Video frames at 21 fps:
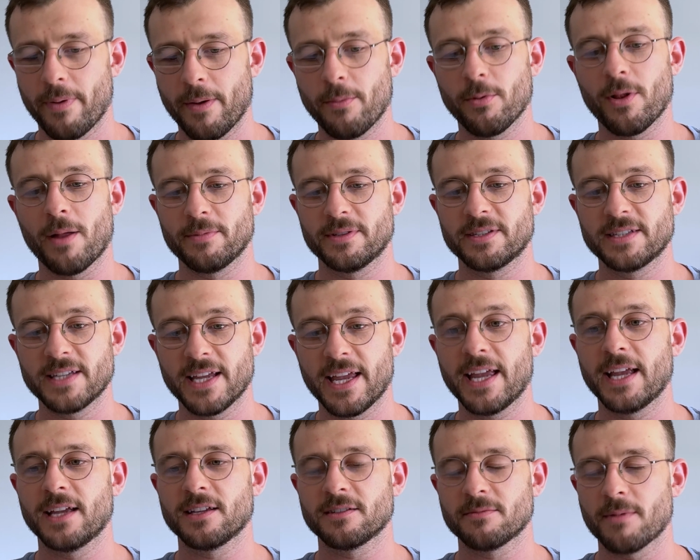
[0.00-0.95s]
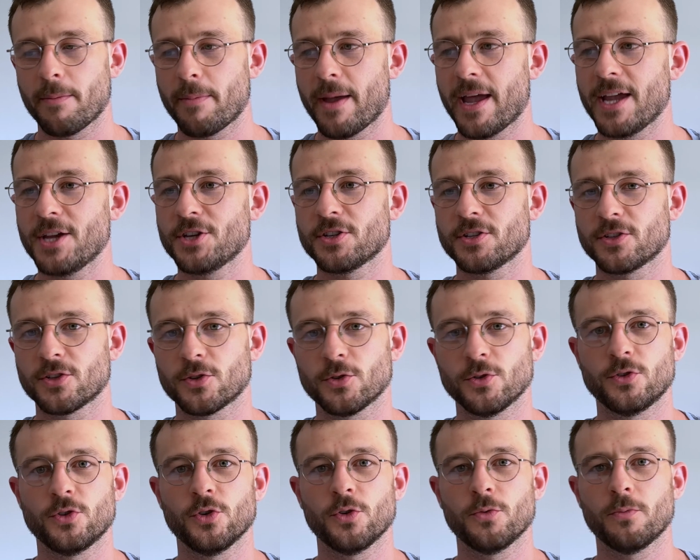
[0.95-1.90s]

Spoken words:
I'm seeing as my patients could do